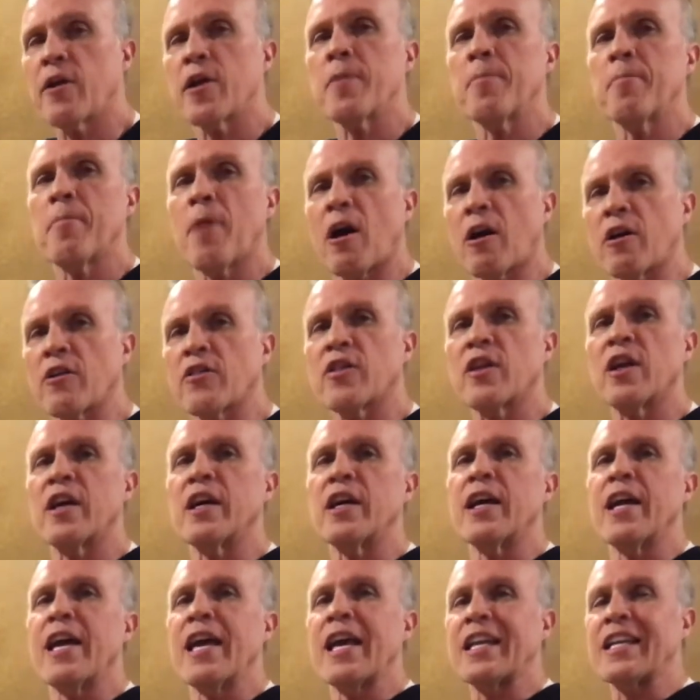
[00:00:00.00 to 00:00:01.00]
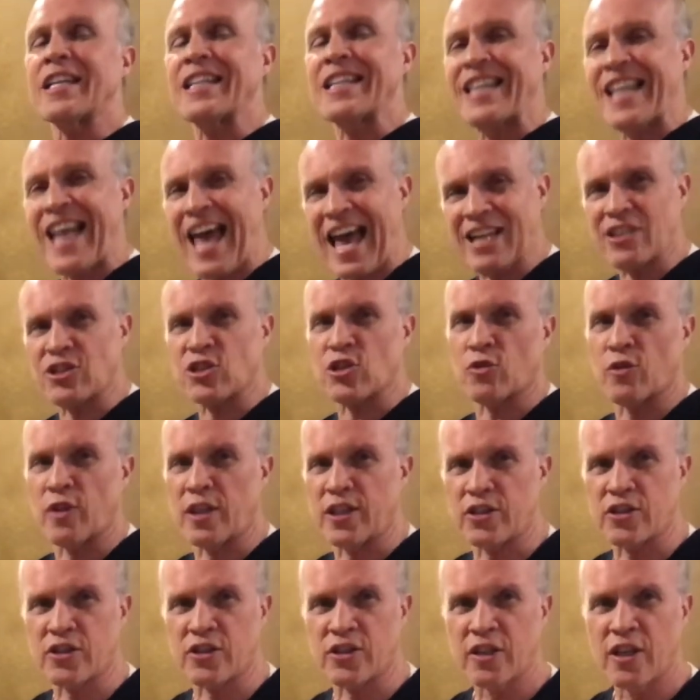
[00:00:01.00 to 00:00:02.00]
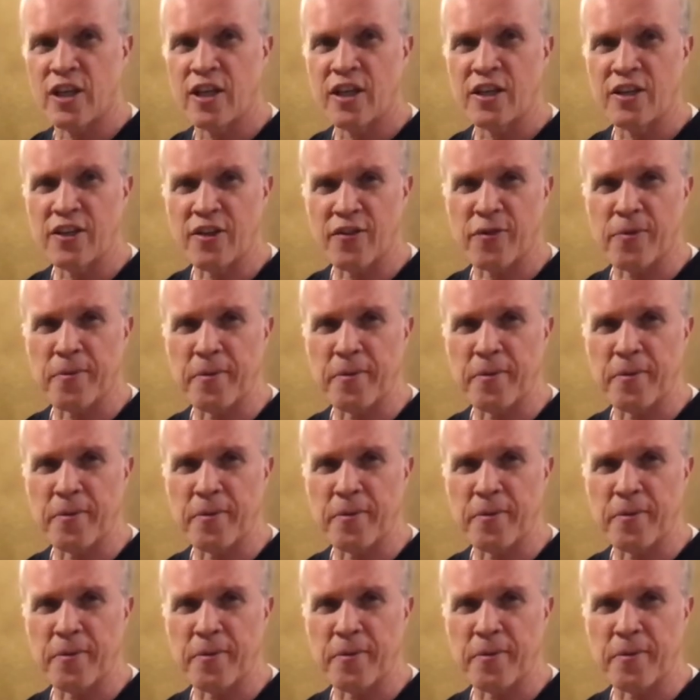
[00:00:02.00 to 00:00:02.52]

Mm-hmm. What is being revealed in